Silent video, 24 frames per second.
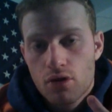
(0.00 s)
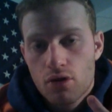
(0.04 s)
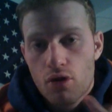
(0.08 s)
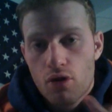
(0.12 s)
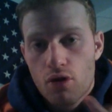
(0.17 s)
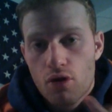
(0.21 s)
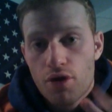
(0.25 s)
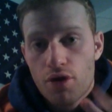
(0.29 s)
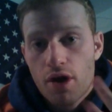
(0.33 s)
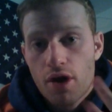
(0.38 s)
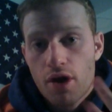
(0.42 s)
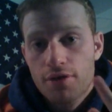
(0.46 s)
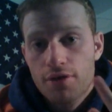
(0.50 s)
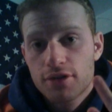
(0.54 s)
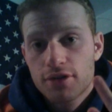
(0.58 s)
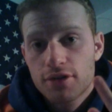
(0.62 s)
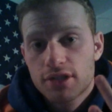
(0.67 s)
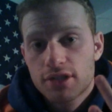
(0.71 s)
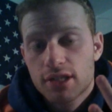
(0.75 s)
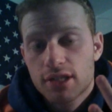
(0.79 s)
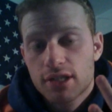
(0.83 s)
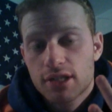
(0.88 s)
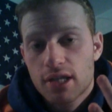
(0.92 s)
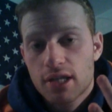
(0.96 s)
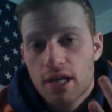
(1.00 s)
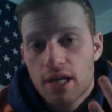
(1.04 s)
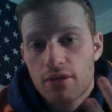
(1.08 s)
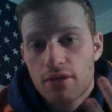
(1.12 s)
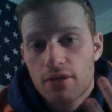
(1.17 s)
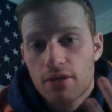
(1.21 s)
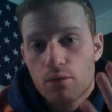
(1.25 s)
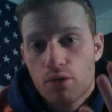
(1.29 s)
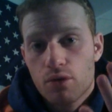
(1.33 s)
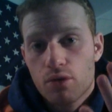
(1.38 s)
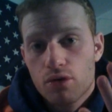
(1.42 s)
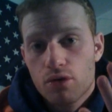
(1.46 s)
on others, in
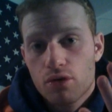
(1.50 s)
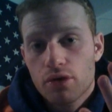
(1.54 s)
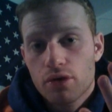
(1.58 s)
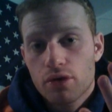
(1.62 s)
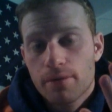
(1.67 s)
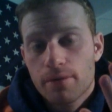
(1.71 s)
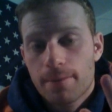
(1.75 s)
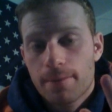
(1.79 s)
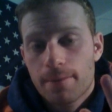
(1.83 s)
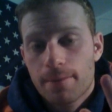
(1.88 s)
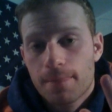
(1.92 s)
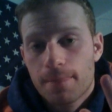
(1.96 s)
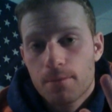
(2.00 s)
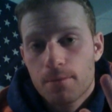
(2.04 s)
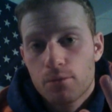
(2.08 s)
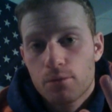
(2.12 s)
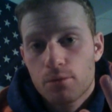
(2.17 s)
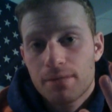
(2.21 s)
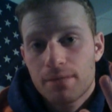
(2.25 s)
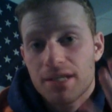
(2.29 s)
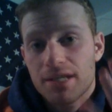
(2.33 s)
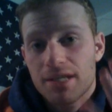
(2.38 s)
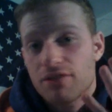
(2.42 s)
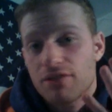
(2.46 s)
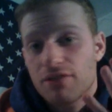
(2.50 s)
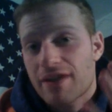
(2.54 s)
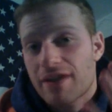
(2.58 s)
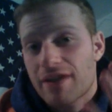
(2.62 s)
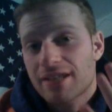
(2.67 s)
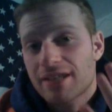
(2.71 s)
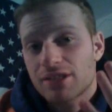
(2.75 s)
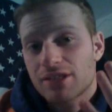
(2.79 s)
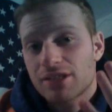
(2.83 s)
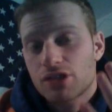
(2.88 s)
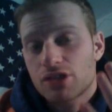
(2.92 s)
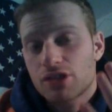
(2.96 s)
the world will be a
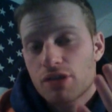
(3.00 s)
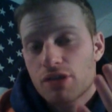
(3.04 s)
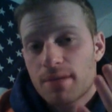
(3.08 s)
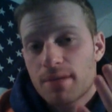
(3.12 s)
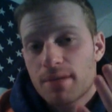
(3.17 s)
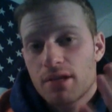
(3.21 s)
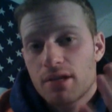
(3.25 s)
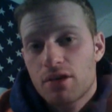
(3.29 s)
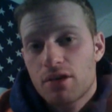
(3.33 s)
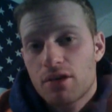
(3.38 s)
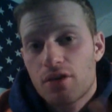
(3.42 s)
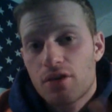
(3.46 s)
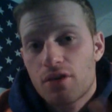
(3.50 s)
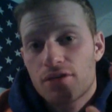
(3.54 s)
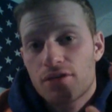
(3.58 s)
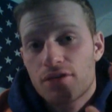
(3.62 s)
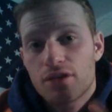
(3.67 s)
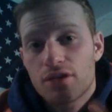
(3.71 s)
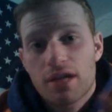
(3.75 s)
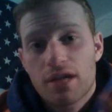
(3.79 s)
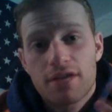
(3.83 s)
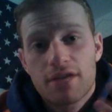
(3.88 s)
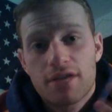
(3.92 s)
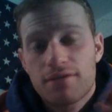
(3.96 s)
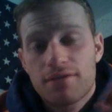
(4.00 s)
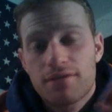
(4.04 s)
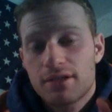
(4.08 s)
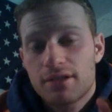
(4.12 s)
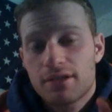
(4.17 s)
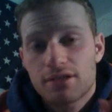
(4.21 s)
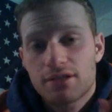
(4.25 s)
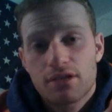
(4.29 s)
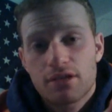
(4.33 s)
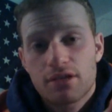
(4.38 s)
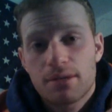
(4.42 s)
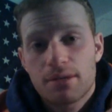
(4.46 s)
direct determinant of your life. It's
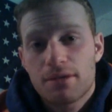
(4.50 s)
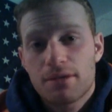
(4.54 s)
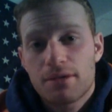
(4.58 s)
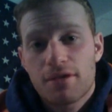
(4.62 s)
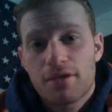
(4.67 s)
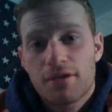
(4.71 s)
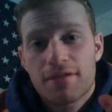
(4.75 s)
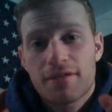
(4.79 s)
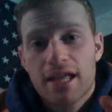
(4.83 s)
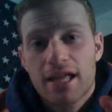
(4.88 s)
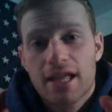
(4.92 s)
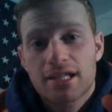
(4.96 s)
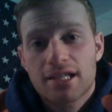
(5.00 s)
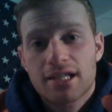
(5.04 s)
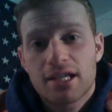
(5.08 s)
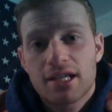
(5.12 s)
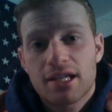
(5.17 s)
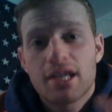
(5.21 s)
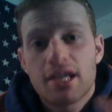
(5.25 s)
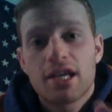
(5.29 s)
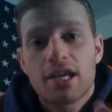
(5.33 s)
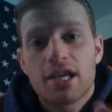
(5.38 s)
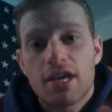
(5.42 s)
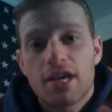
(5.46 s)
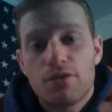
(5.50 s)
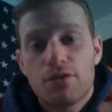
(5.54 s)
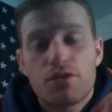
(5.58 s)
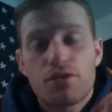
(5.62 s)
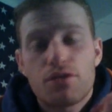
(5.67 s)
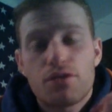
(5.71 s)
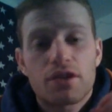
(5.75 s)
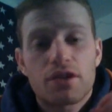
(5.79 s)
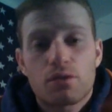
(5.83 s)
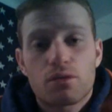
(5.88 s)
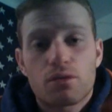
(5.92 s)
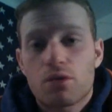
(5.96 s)
going to be a reflection. If you
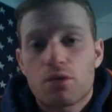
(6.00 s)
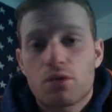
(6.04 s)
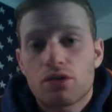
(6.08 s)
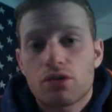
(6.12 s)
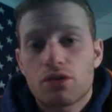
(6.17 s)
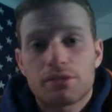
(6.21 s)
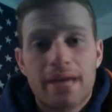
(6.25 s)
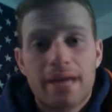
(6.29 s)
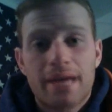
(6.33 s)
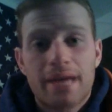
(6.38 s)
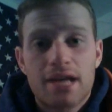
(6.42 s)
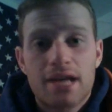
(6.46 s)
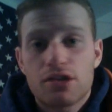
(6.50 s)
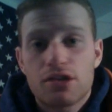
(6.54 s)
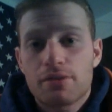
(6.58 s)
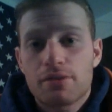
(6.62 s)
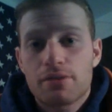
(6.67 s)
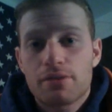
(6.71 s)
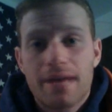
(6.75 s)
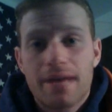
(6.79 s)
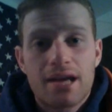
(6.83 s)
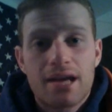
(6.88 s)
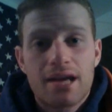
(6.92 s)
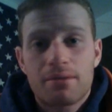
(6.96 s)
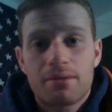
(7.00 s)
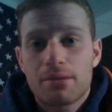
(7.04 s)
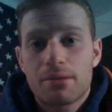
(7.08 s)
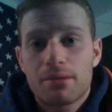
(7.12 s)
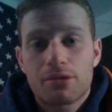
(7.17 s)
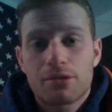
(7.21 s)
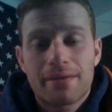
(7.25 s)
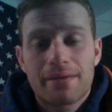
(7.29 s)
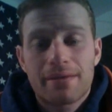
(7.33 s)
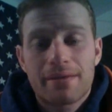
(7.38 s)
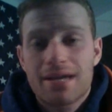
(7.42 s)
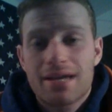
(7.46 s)
think the world's bad, you're bad, and people
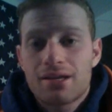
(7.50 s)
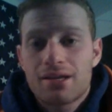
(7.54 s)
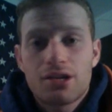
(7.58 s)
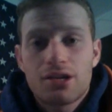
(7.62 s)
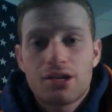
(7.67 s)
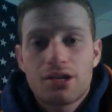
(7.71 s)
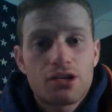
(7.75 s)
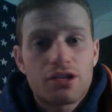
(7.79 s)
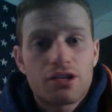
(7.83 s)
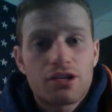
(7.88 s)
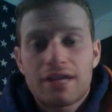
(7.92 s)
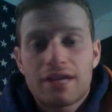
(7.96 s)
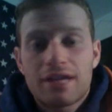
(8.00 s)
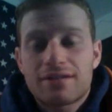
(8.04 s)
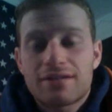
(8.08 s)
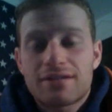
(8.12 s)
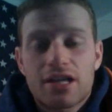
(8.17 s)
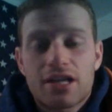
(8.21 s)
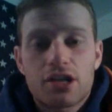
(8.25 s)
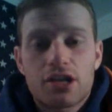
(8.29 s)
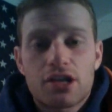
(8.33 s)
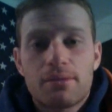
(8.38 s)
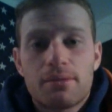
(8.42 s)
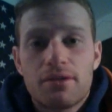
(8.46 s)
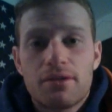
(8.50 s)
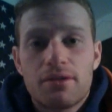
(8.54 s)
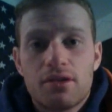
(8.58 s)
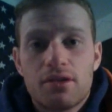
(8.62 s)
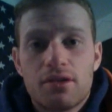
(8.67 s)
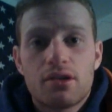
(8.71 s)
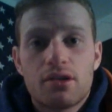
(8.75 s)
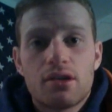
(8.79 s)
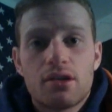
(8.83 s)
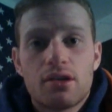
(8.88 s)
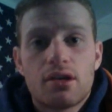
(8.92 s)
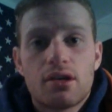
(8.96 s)
are bad, your life's not going to be
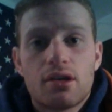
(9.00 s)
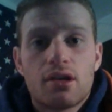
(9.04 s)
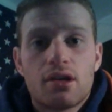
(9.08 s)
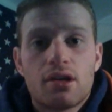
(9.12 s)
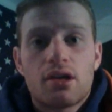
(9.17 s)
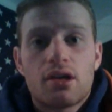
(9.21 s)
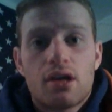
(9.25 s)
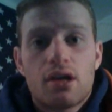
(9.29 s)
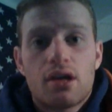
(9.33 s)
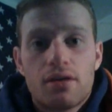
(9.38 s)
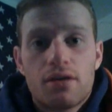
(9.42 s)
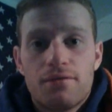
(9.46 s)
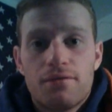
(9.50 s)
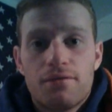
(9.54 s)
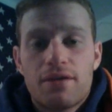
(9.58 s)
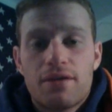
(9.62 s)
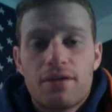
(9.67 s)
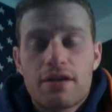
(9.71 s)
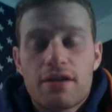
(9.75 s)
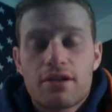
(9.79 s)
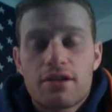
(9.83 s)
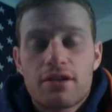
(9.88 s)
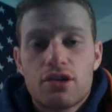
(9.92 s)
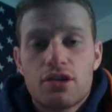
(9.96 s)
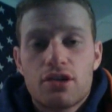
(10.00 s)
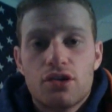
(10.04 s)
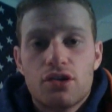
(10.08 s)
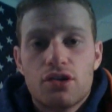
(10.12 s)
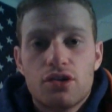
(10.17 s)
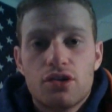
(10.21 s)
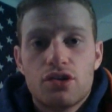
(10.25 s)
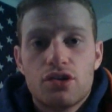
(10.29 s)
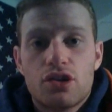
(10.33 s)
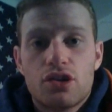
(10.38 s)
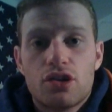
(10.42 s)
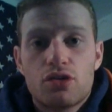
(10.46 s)
very
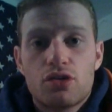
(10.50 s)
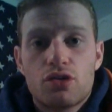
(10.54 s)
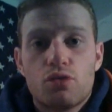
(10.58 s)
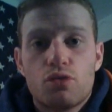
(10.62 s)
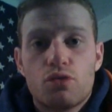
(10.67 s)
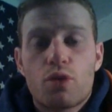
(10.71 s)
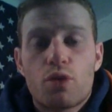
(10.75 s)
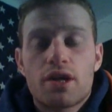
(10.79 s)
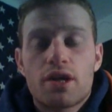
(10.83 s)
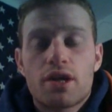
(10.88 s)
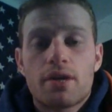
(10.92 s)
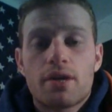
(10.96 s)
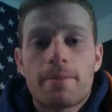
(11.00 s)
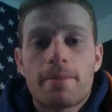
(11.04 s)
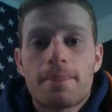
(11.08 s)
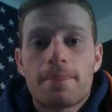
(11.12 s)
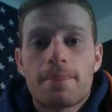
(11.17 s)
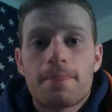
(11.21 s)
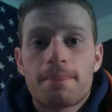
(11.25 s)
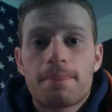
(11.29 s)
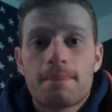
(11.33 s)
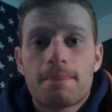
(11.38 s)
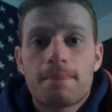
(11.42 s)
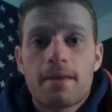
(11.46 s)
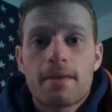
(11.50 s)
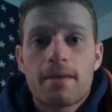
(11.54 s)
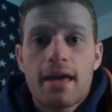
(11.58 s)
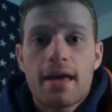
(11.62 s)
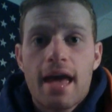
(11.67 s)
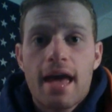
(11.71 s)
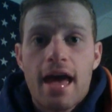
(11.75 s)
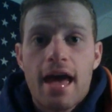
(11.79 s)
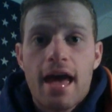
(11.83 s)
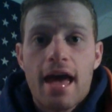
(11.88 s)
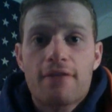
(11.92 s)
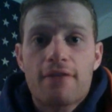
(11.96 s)
good. You want to
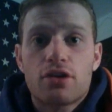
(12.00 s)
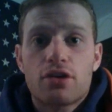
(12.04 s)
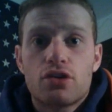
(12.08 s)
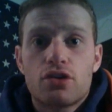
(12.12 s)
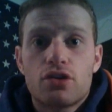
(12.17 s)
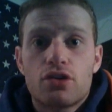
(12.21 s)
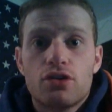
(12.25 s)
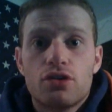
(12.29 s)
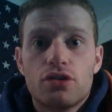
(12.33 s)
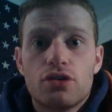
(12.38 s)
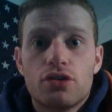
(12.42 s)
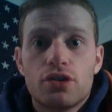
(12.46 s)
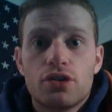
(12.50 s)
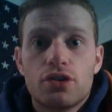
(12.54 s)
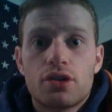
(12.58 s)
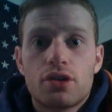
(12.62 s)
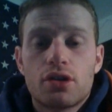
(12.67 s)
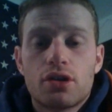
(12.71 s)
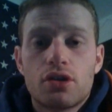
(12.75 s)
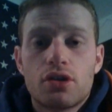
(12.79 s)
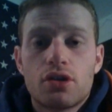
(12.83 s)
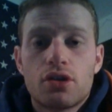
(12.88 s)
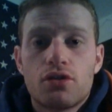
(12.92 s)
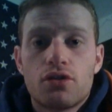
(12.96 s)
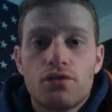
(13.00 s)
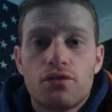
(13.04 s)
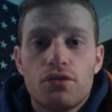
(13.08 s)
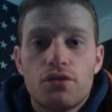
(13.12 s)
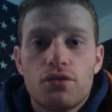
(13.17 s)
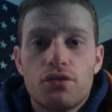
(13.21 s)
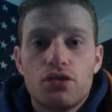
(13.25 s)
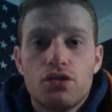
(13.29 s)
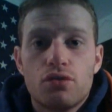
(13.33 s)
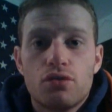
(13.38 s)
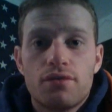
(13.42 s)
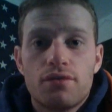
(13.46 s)
have a good
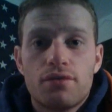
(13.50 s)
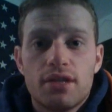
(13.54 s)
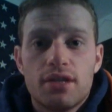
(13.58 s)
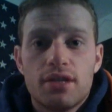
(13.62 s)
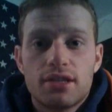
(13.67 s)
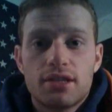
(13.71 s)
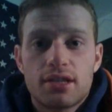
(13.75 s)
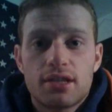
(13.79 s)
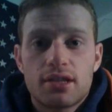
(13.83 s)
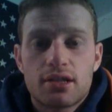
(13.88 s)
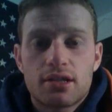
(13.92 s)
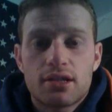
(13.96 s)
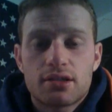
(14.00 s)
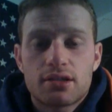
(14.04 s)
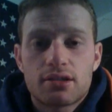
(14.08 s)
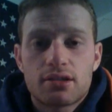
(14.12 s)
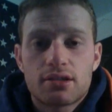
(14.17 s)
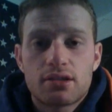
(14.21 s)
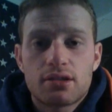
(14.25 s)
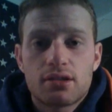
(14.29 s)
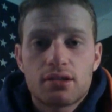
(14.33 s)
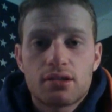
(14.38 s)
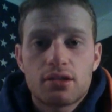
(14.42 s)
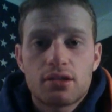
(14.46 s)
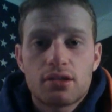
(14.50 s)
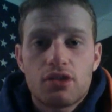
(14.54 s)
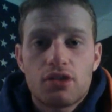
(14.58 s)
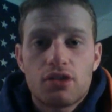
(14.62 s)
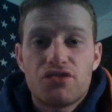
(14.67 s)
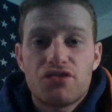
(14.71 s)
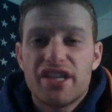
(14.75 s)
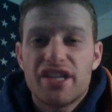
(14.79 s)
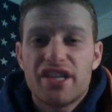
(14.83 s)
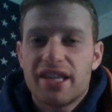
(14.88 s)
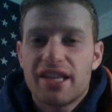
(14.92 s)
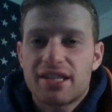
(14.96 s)
view of these things, a
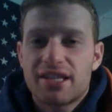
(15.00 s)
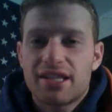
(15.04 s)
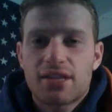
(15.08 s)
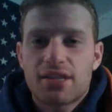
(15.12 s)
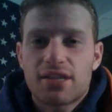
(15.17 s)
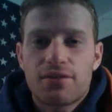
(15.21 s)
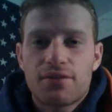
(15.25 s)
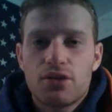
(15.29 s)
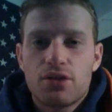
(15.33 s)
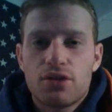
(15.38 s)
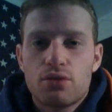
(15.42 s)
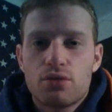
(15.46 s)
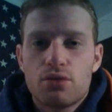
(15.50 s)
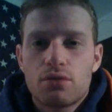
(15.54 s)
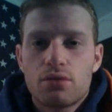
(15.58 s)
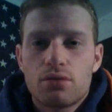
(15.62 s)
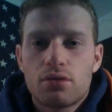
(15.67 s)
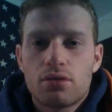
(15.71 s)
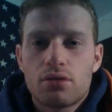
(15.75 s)
realistic view,